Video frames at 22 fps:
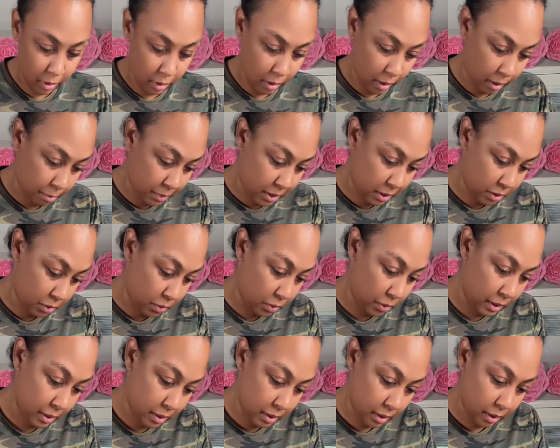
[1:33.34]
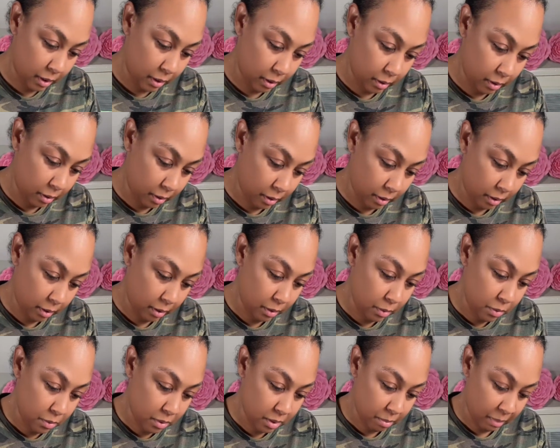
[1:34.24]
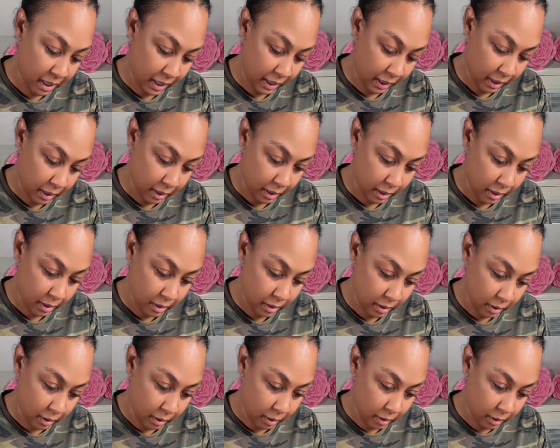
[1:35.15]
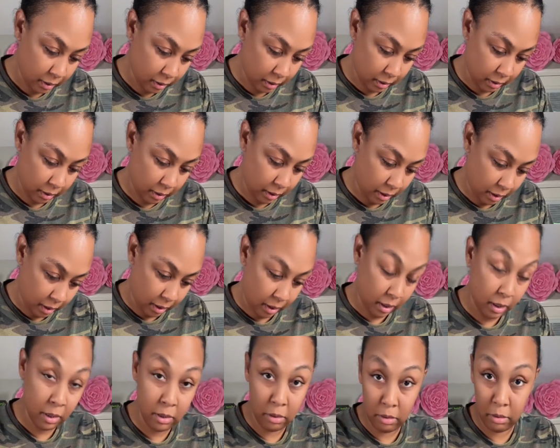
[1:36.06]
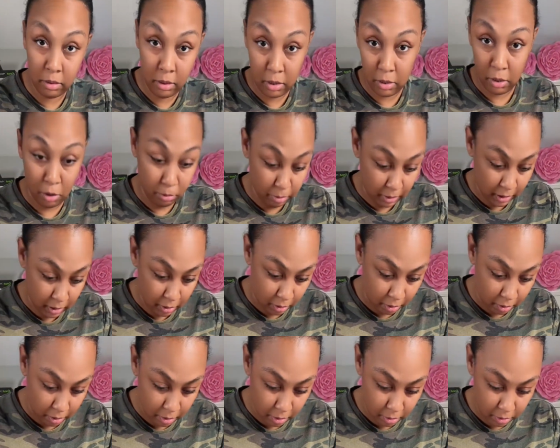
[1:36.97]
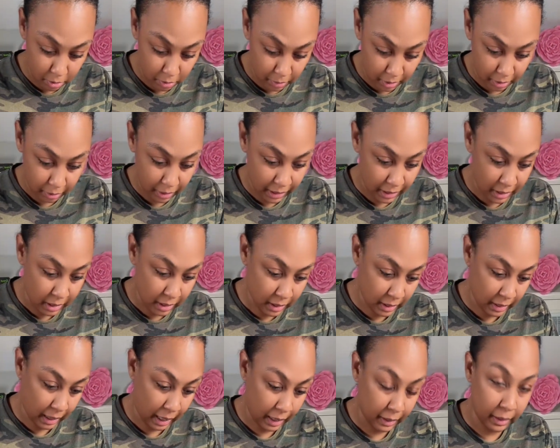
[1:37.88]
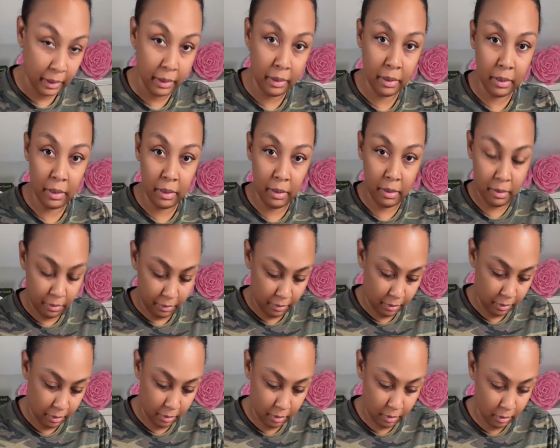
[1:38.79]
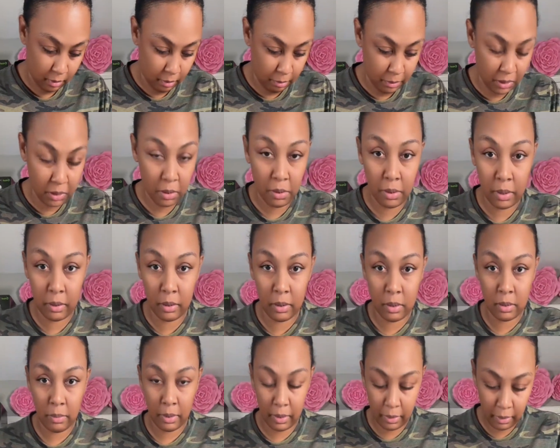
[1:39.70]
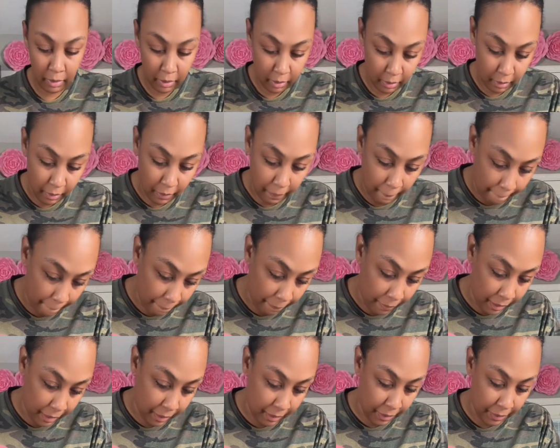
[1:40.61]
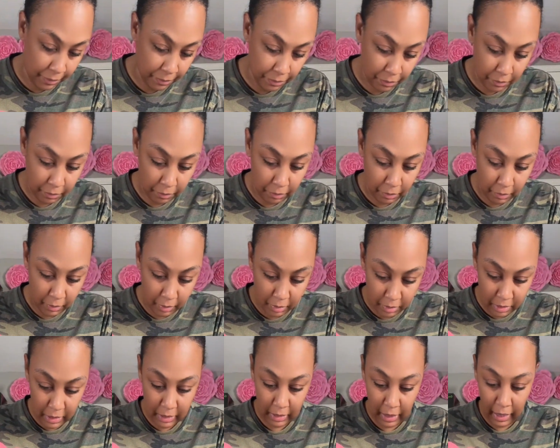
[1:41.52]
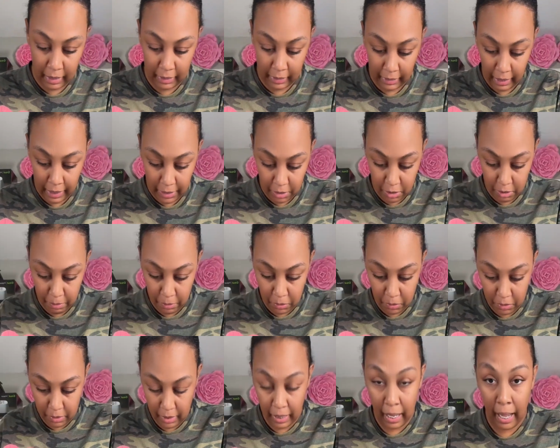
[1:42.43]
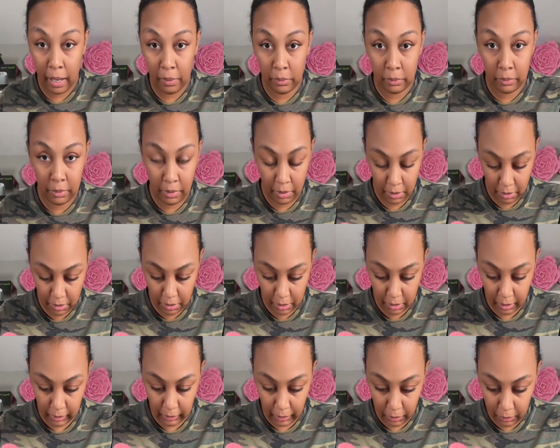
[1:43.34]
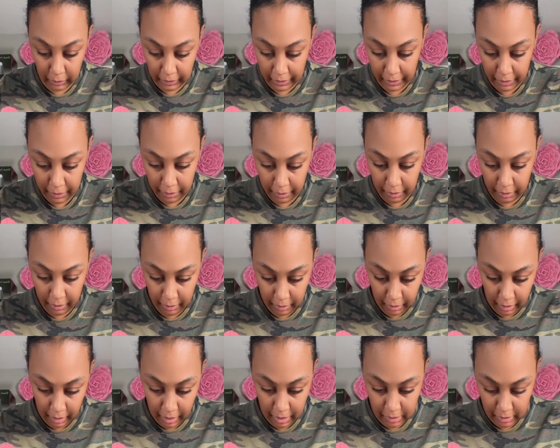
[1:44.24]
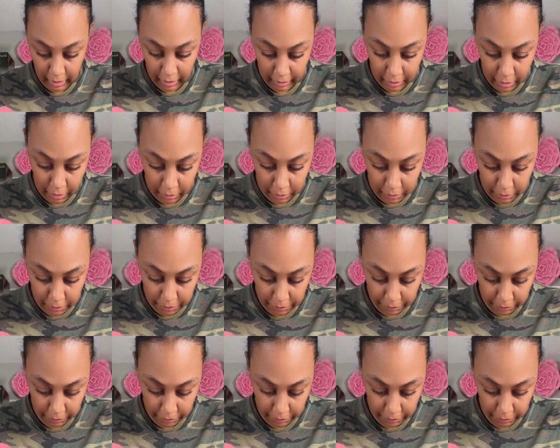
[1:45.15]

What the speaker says: I'm just going to use my hand and just hope this all goes well, and just kind of, let me turn it this way, and just kind of like smooth it out slowly as I go.